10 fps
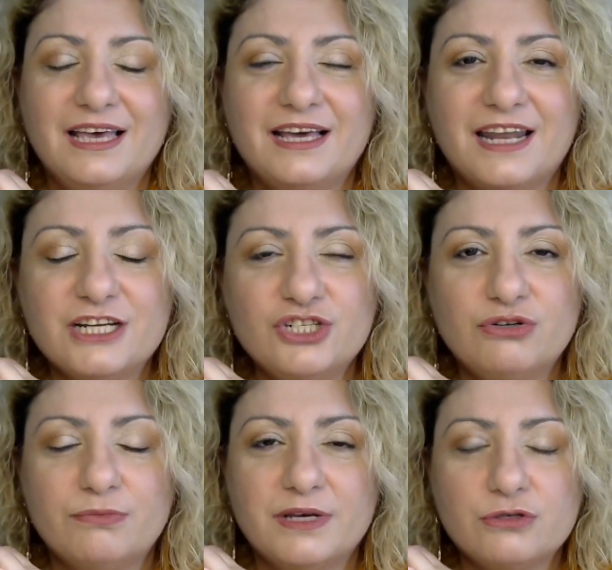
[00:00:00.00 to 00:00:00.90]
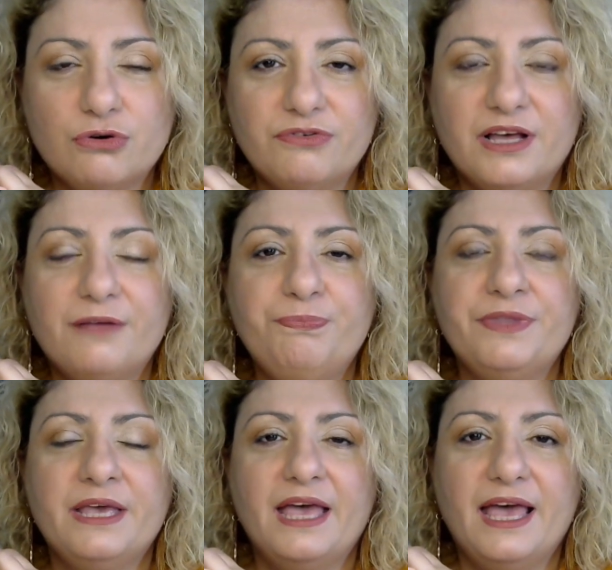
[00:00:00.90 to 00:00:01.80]
crashing on my sofa
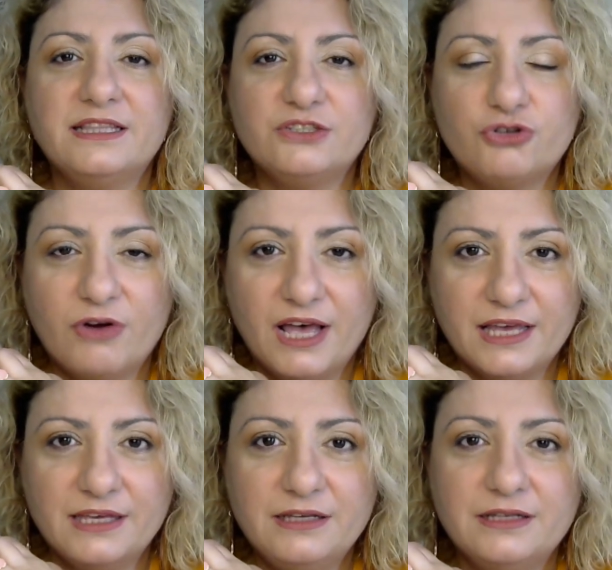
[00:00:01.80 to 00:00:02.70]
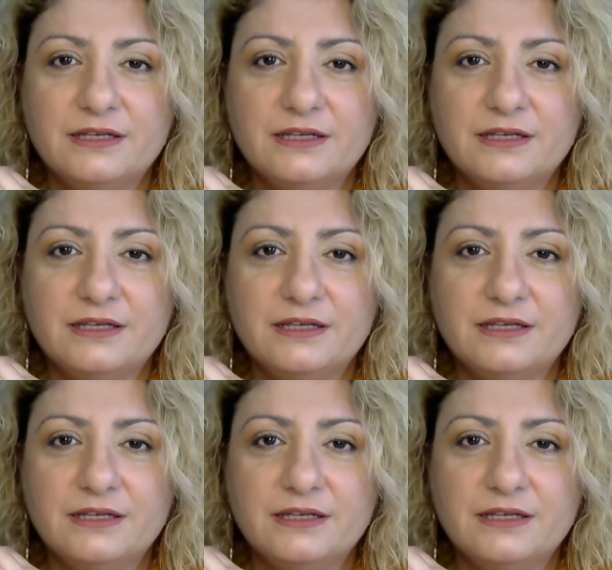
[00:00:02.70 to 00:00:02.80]
and crying